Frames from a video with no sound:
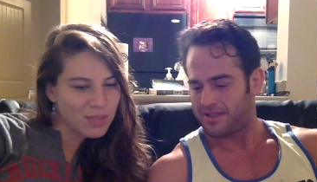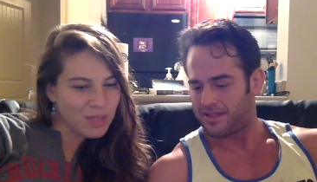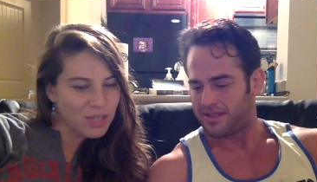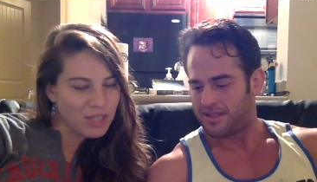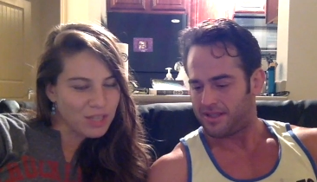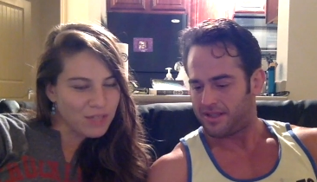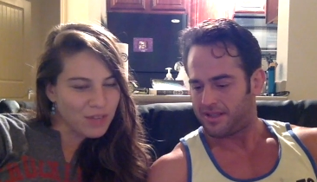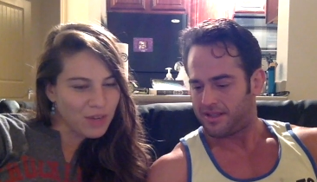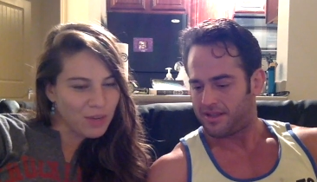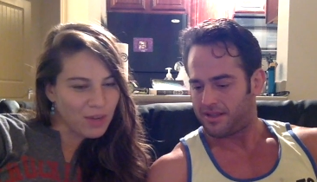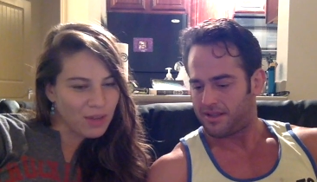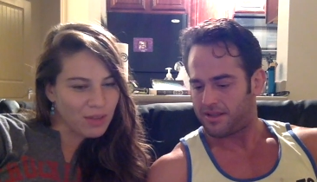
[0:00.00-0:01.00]
Speaker 1: Marina
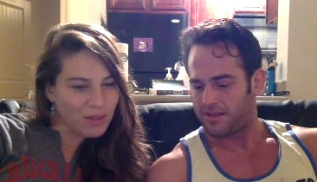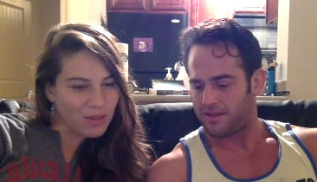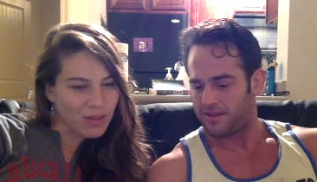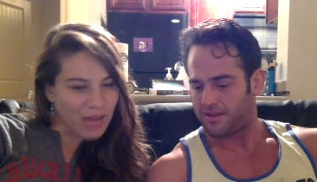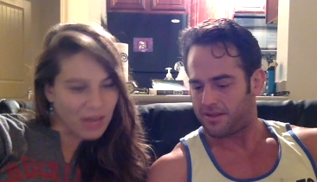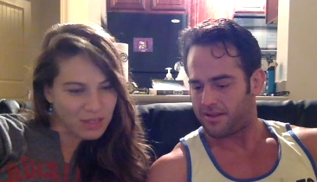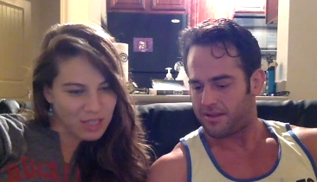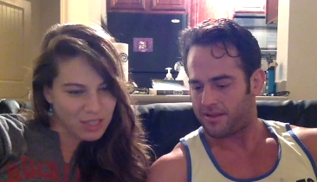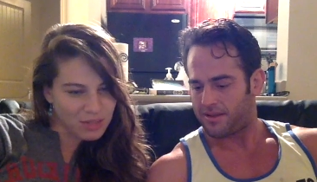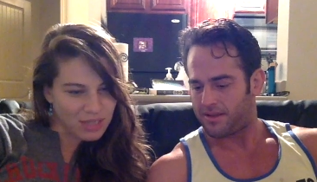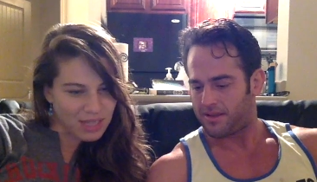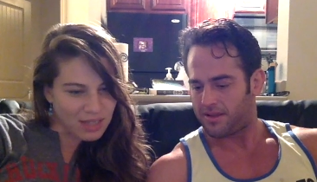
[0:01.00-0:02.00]
Shafir went through, how
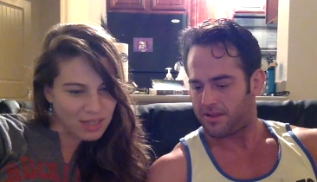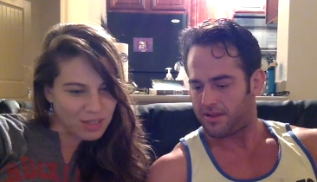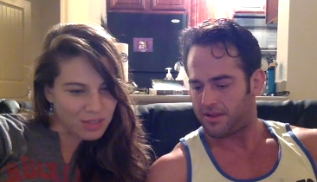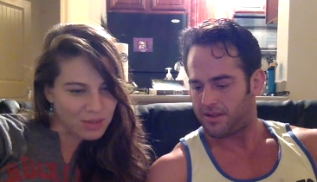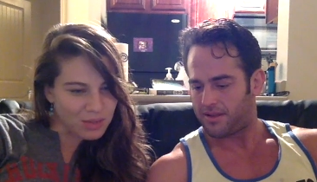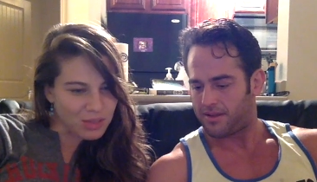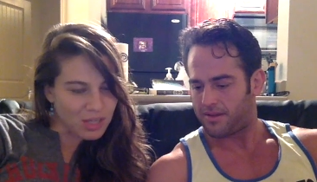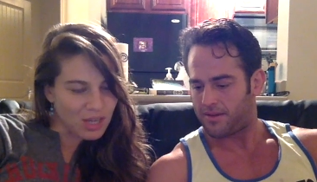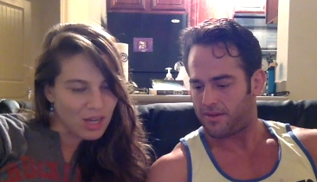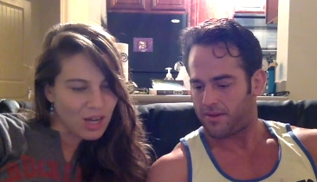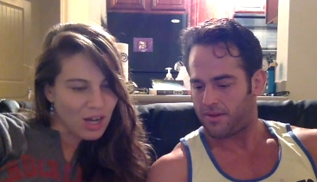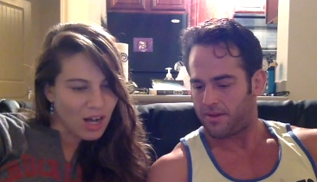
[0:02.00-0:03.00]
did you take the news?
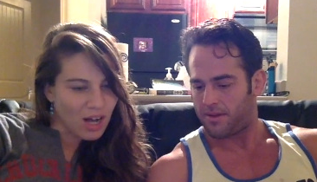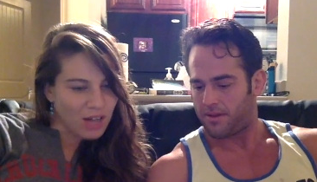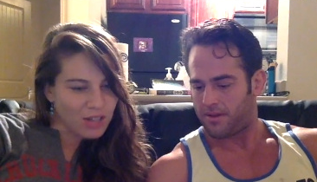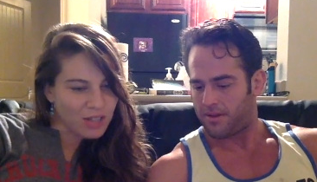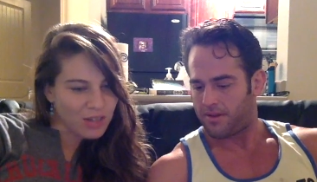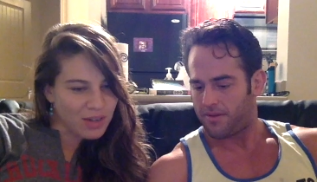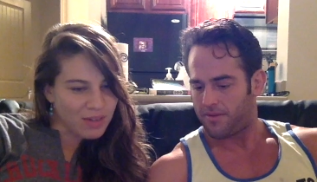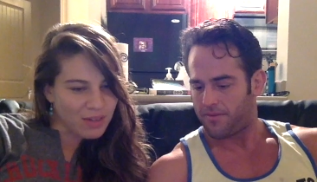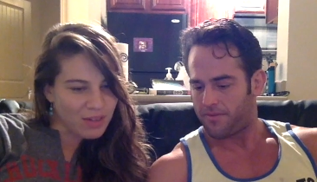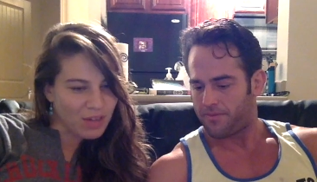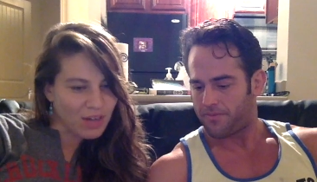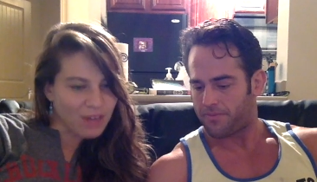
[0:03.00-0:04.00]
Also, have
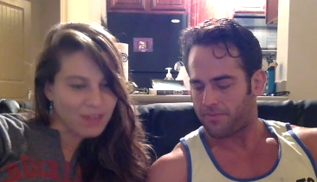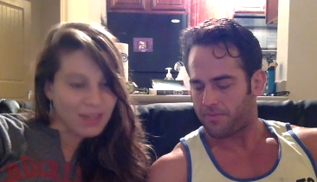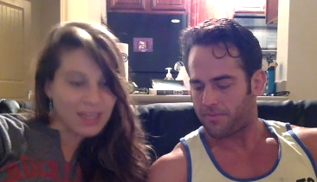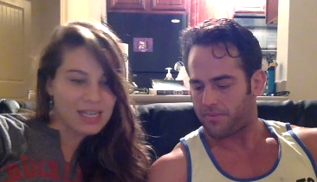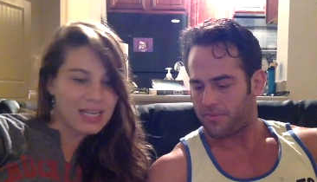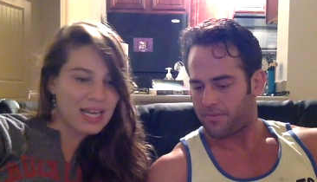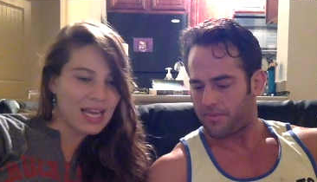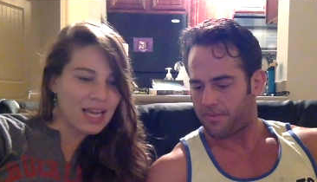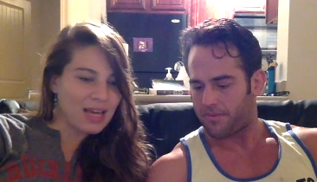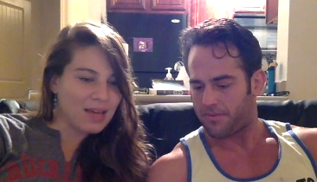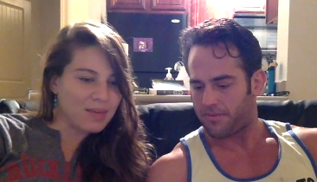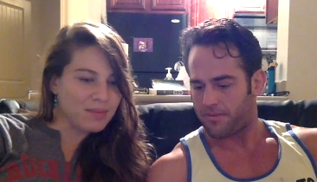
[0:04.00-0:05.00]
you thought of any
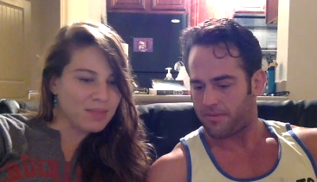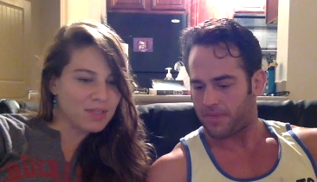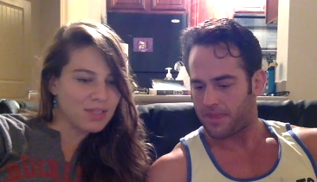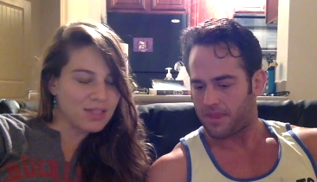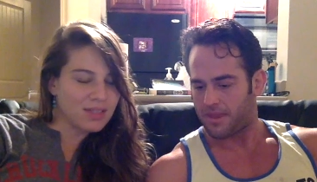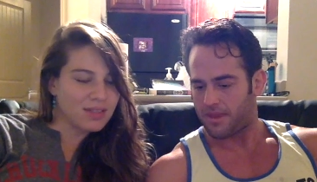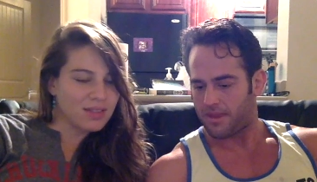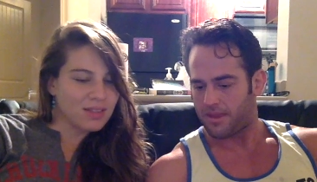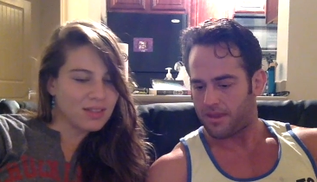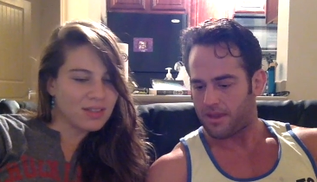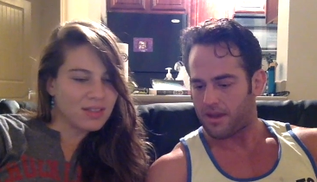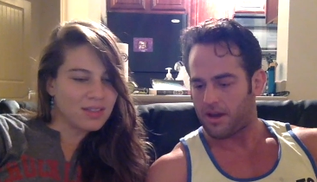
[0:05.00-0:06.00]
names?
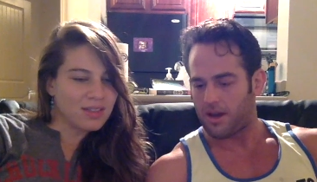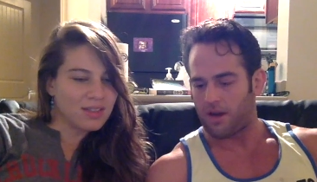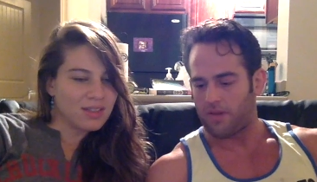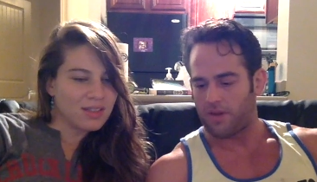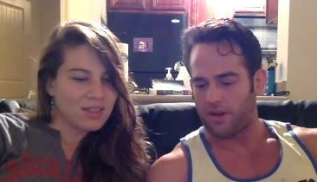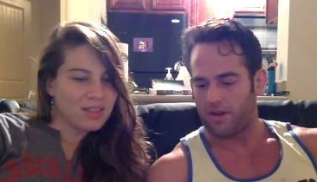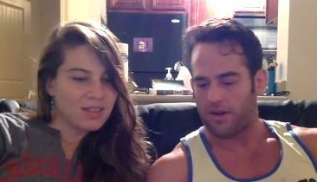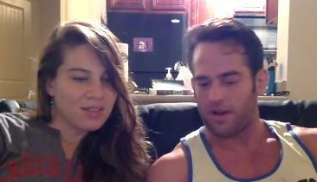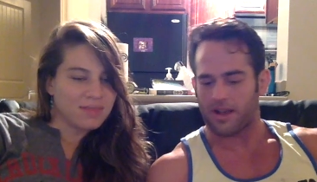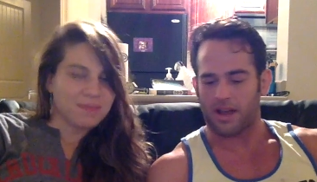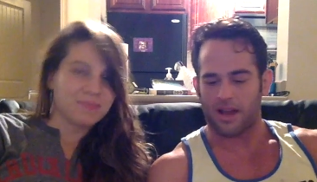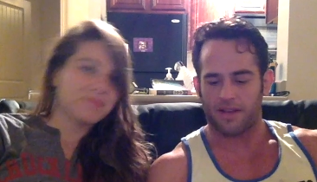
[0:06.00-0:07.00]
Speaker 2: Oh, well,
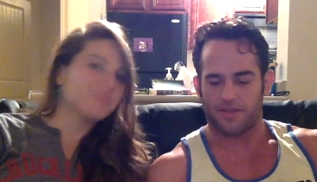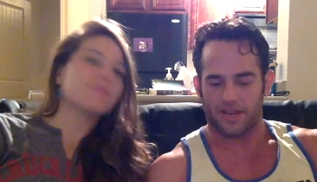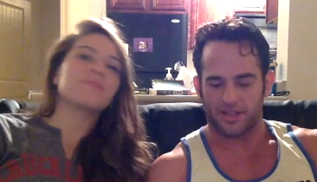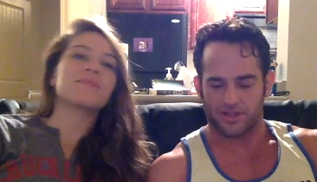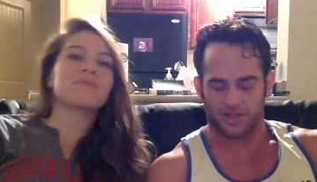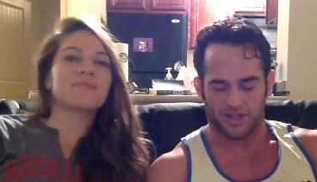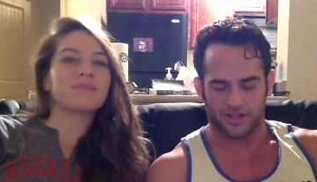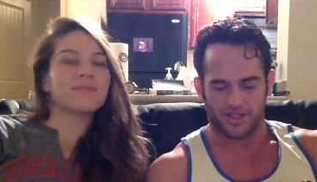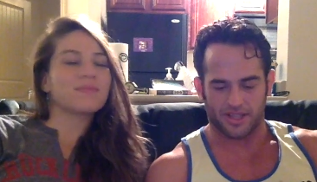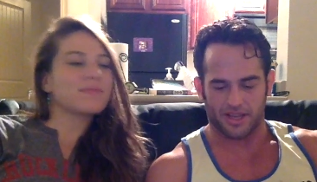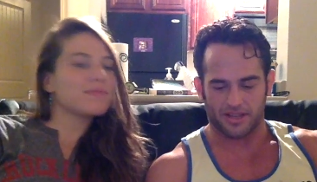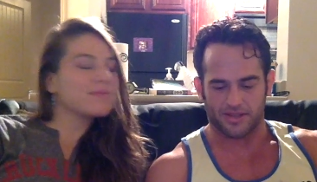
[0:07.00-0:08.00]
I kind of answered, I
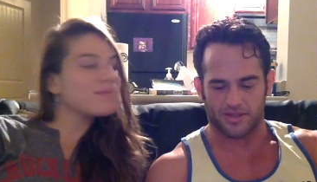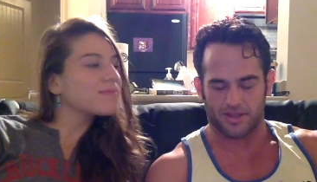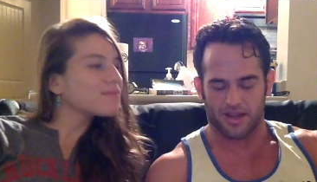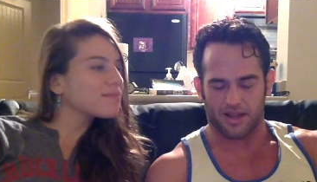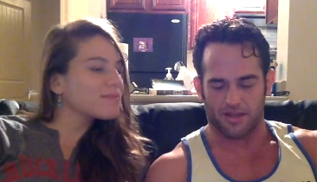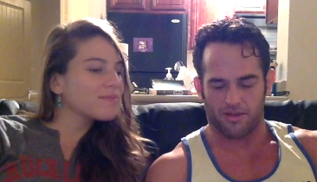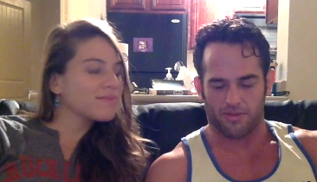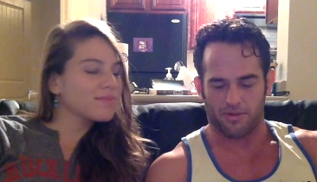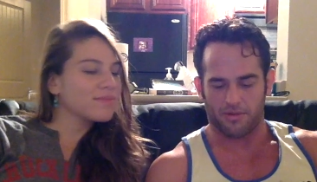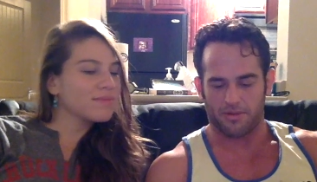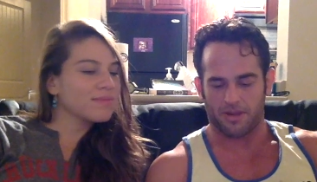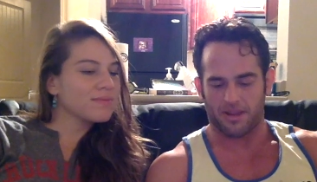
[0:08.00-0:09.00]
just answered that a little
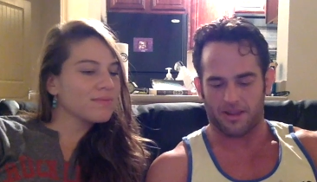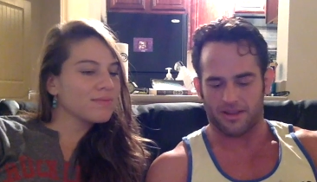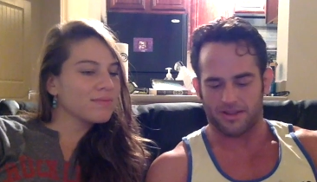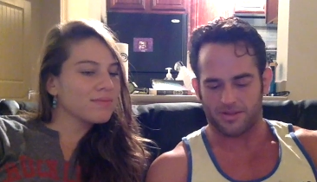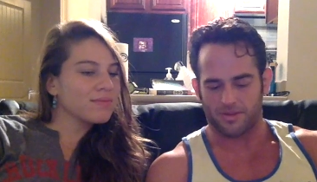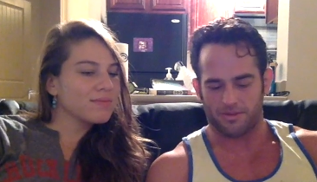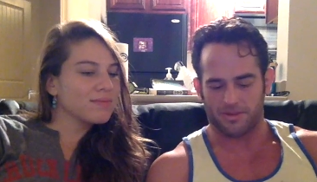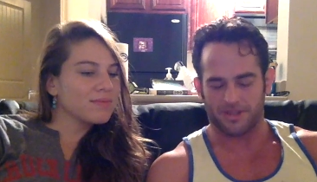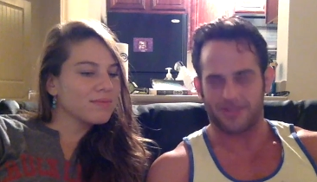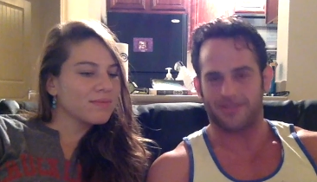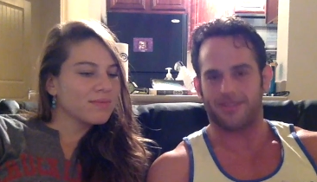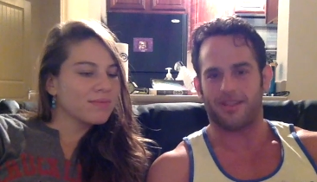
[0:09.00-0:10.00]
bit, but I like this one
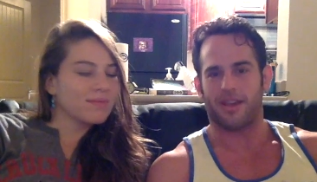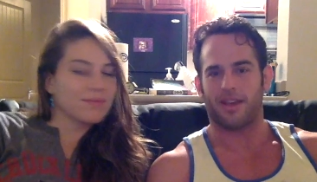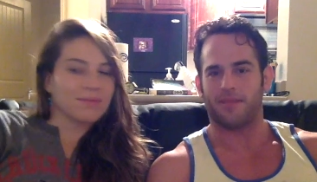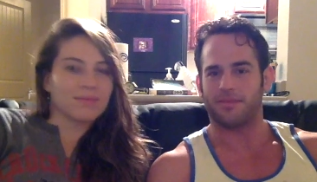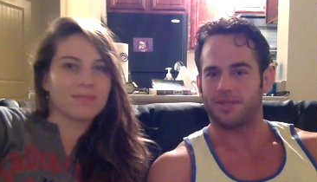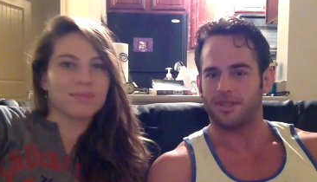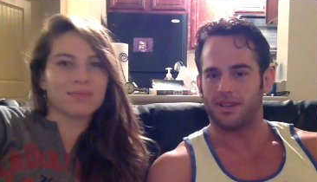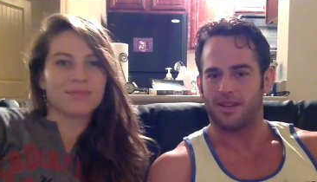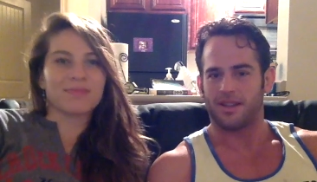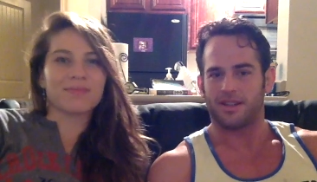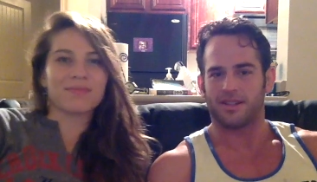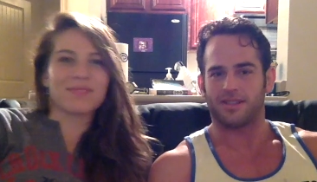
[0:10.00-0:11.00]
because of the names,
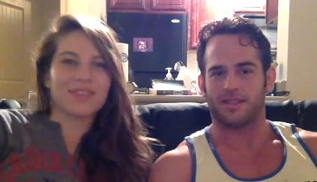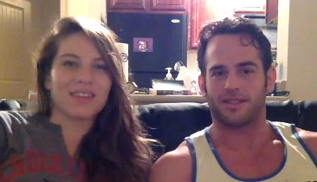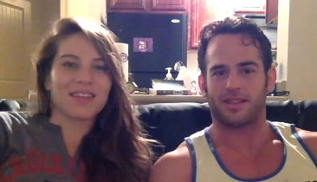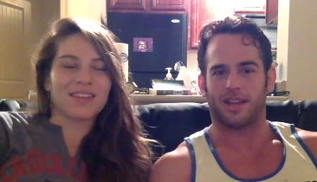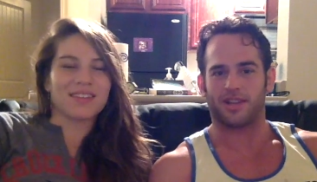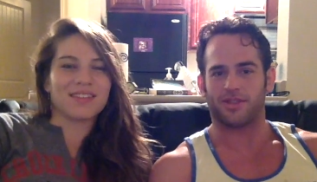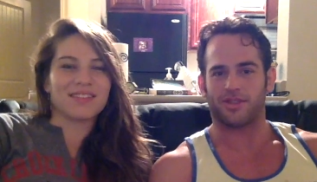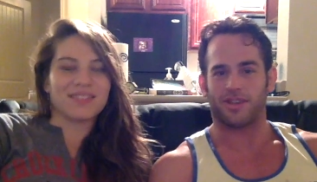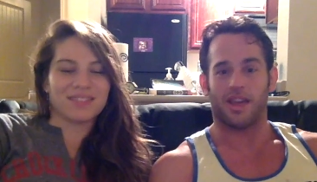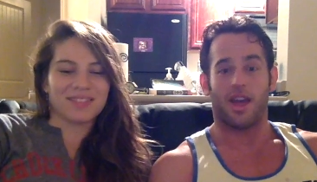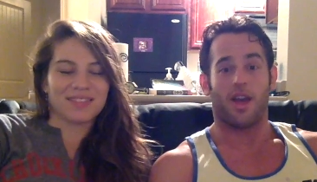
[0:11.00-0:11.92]
because it's actually